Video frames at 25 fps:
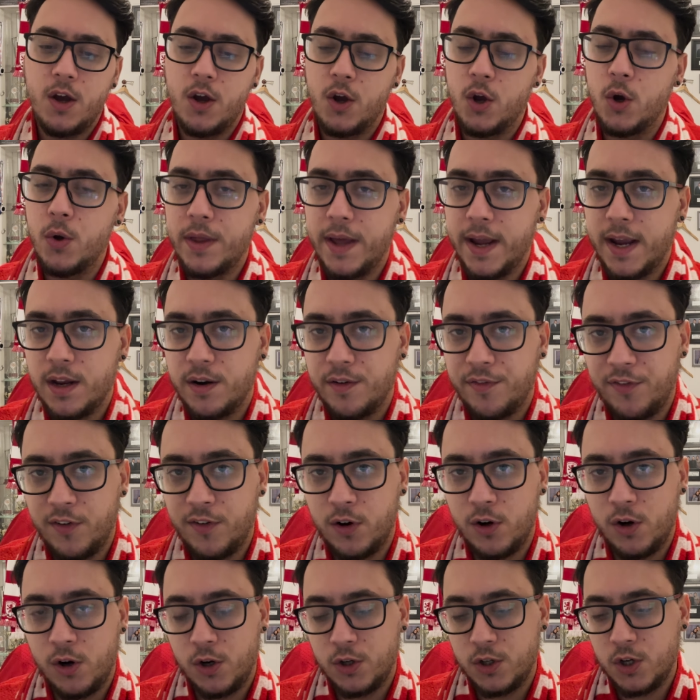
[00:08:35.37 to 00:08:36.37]
who they can
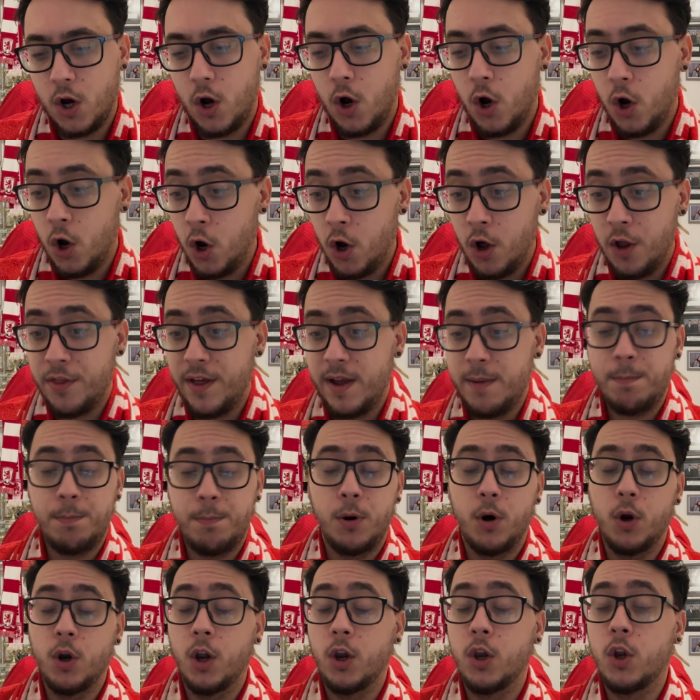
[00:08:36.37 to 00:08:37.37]
afford, or they
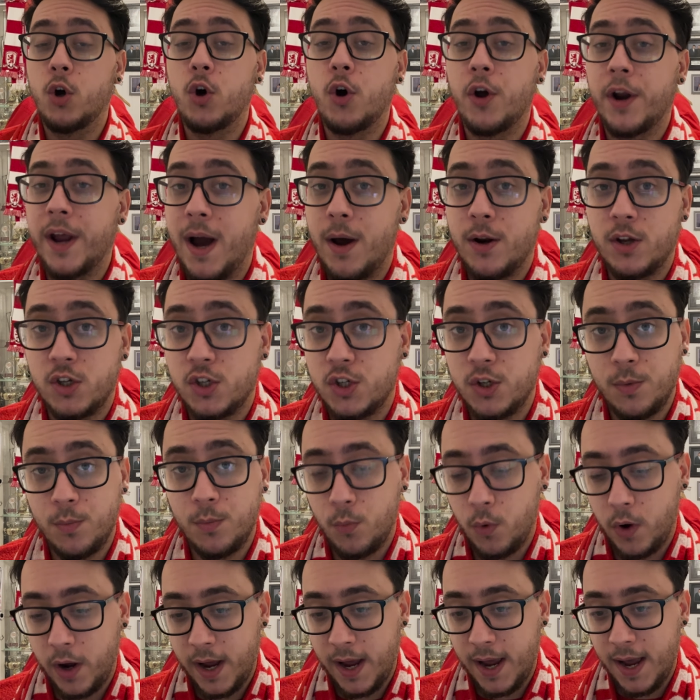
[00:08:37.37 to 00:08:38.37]
pull a loan out of
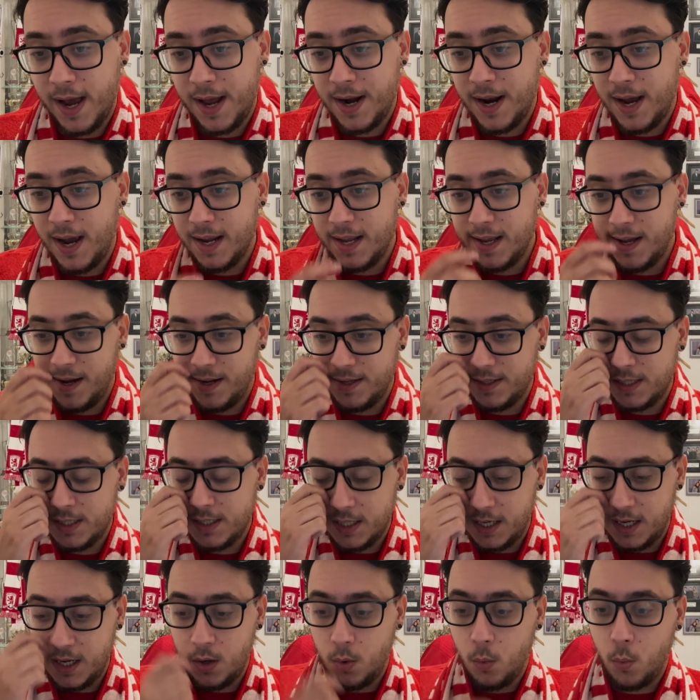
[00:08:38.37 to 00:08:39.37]
somewhere, and I can't
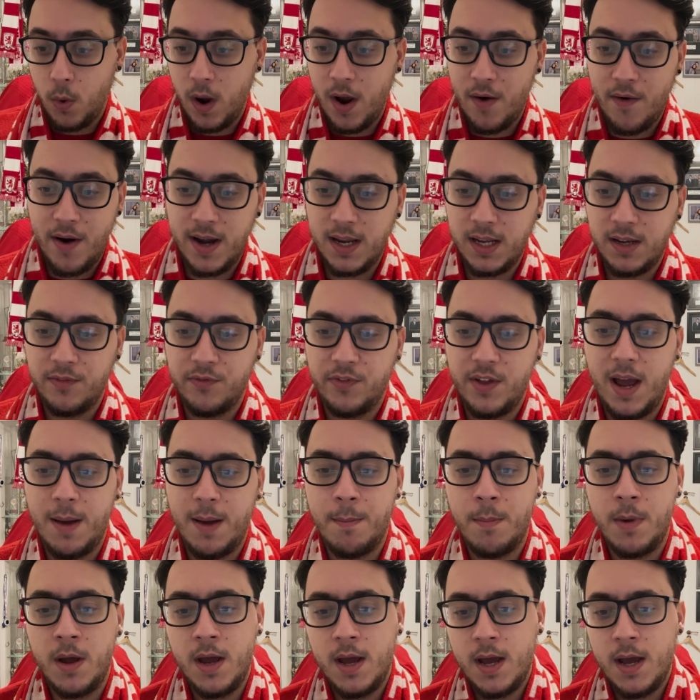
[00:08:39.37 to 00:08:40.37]
see where any of them